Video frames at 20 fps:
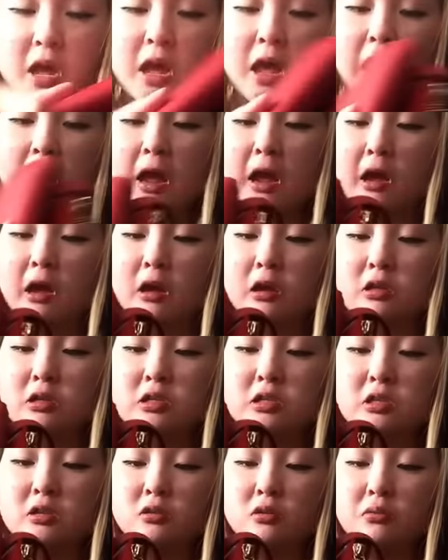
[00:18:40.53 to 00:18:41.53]
and
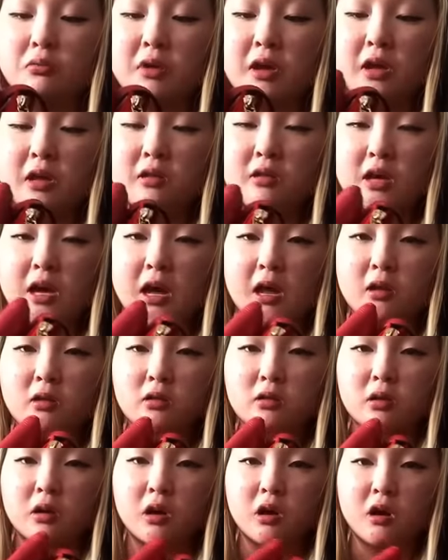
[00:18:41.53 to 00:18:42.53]
the way that
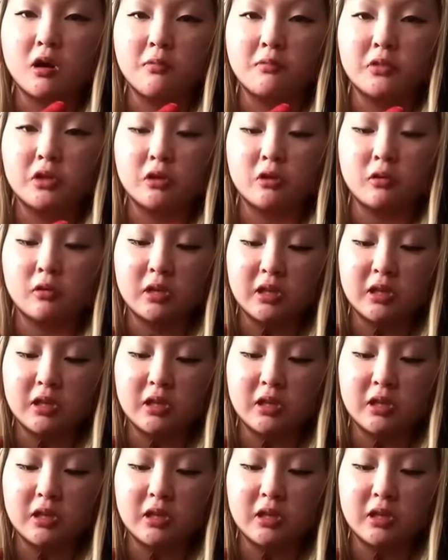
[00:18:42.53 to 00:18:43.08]
you're